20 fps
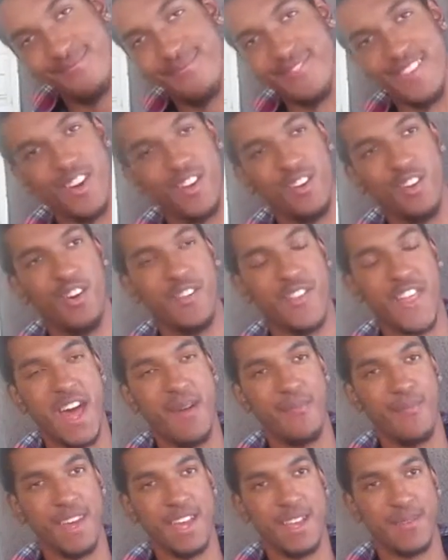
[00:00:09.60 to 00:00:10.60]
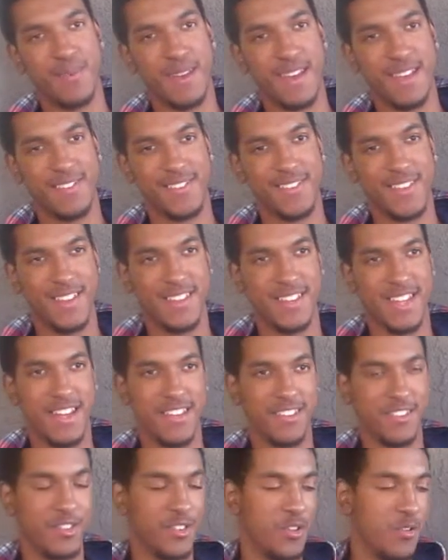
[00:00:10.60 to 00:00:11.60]
Y'all know what that means, man. Sunday
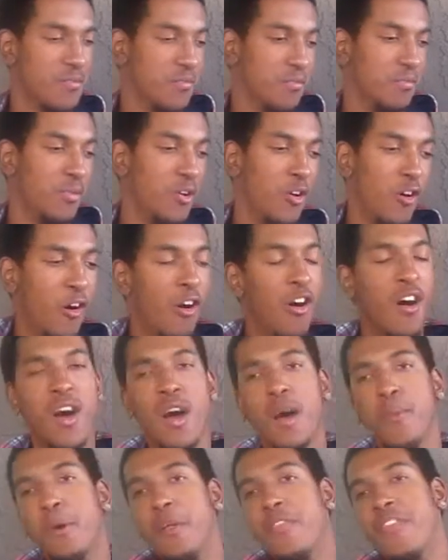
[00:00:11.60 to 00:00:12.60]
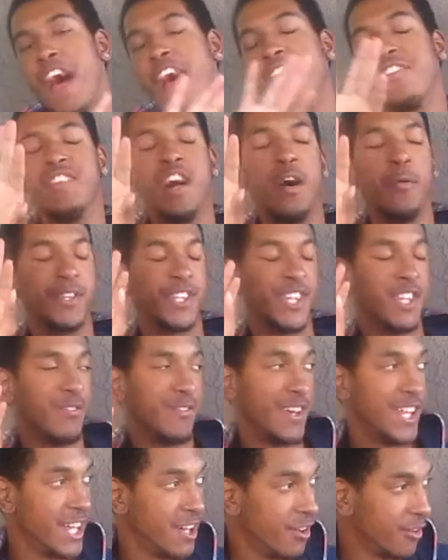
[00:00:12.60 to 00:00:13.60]
is the Super Bowl, but that's not what this
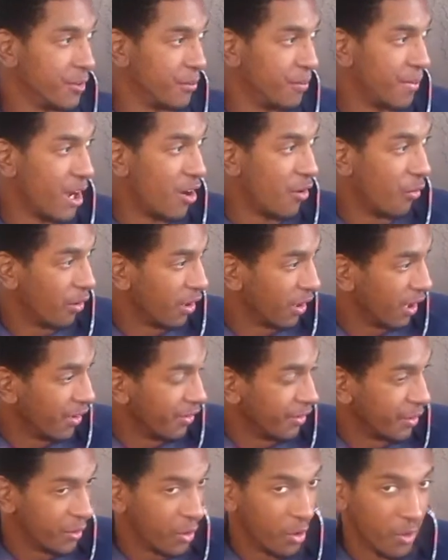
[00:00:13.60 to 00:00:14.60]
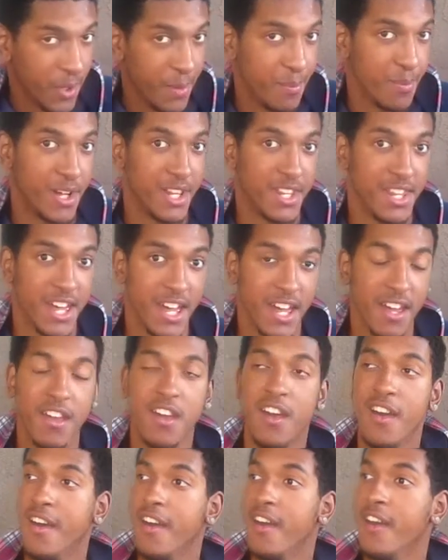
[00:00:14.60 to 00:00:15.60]
video is about, because it's only Monday,
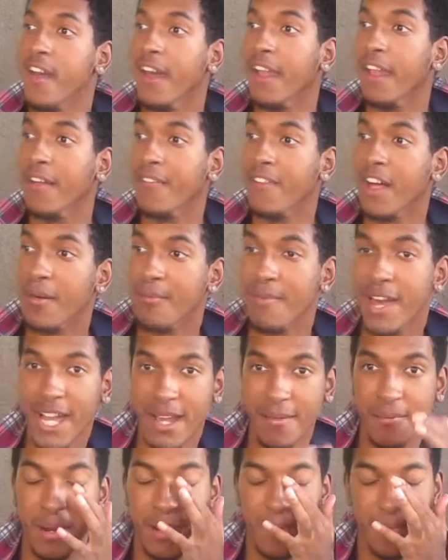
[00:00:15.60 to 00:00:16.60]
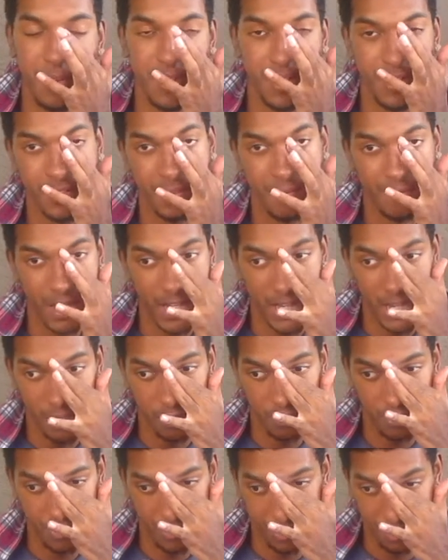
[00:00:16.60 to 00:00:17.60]
and I'm not making my prediction
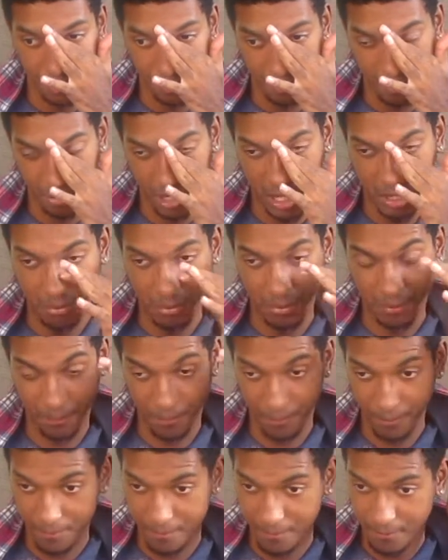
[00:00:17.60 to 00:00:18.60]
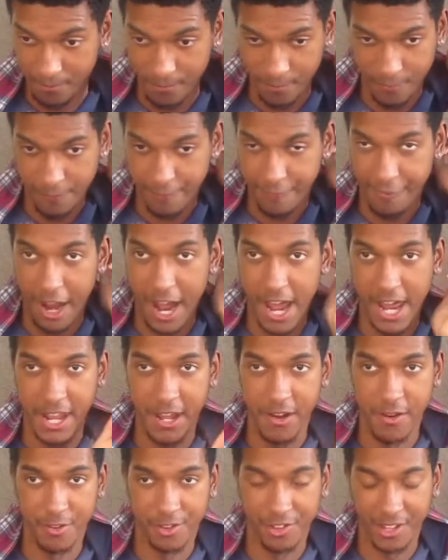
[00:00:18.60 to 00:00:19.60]
video until probably
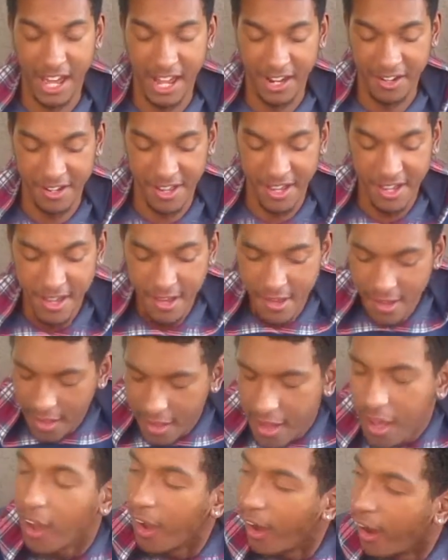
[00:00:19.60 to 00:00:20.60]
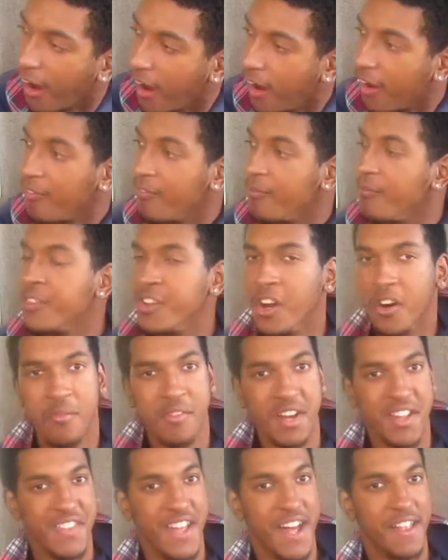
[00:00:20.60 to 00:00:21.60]
Friday or Saturday. Y'all
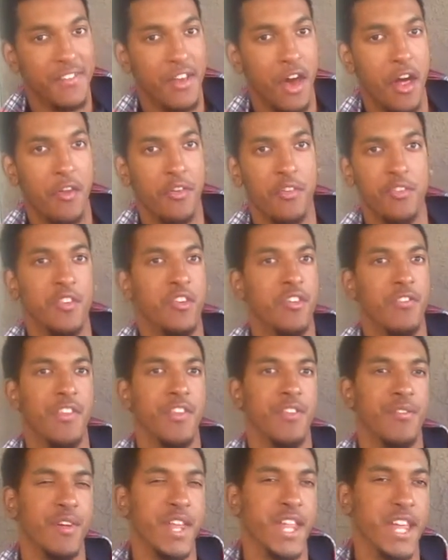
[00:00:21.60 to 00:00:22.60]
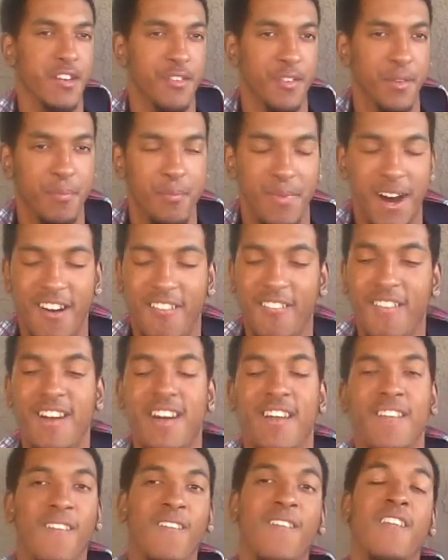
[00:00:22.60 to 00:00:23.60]
read that title, you know what this video is about.
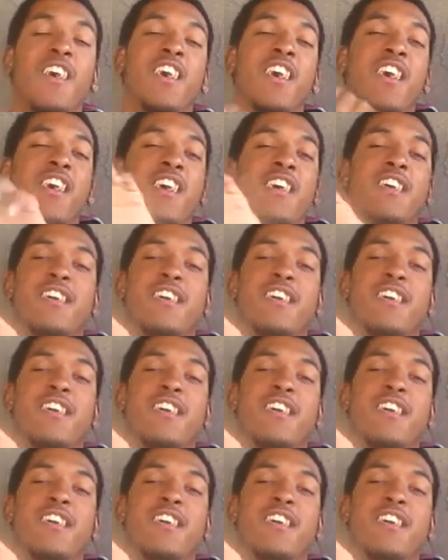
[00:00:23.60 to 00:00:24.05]
Look,